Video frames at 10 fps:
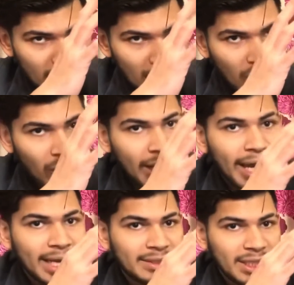or
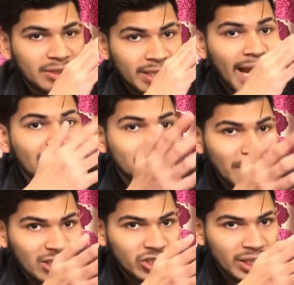extensor
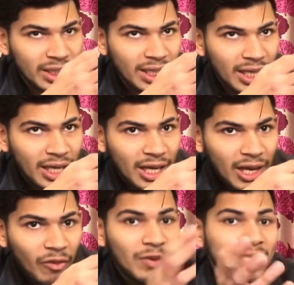expansion,
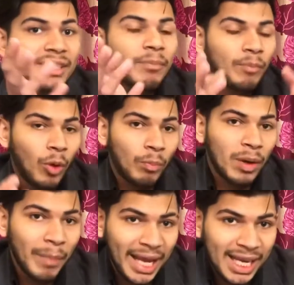which is the proper
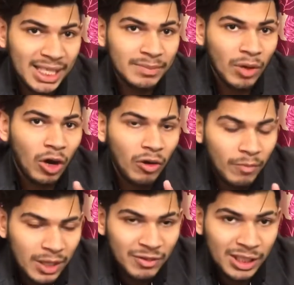mechanism, or
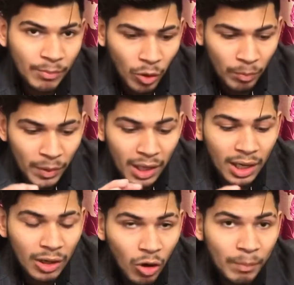which is the
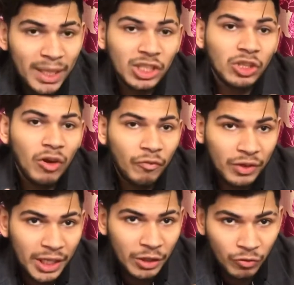proper combination of
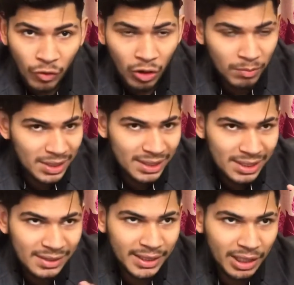3 to 4
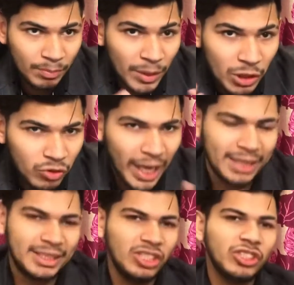muscles that produce
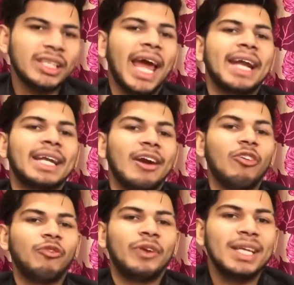extension at
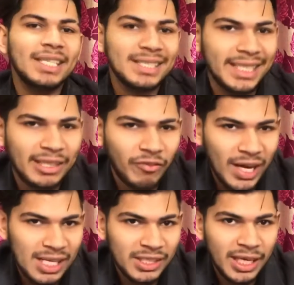our fingers,
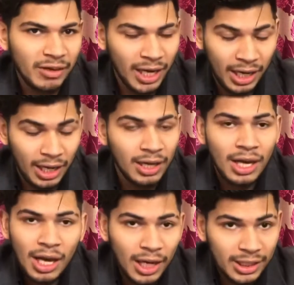interphalangeal
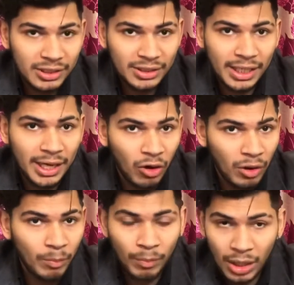and distal
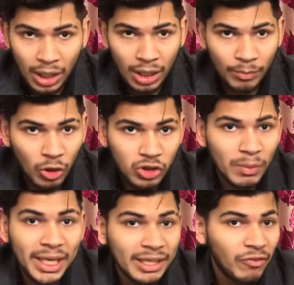or proximal
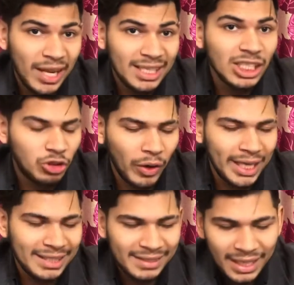interphalangeal
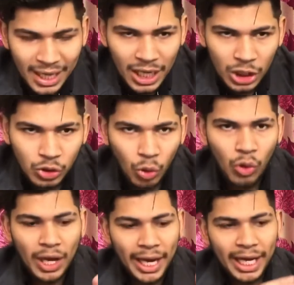joints. So
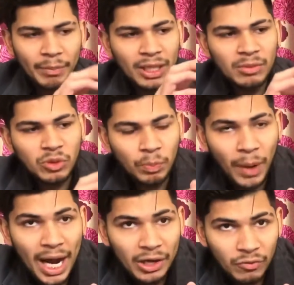it becomes
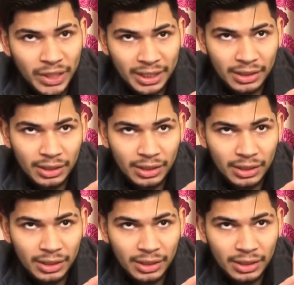part of that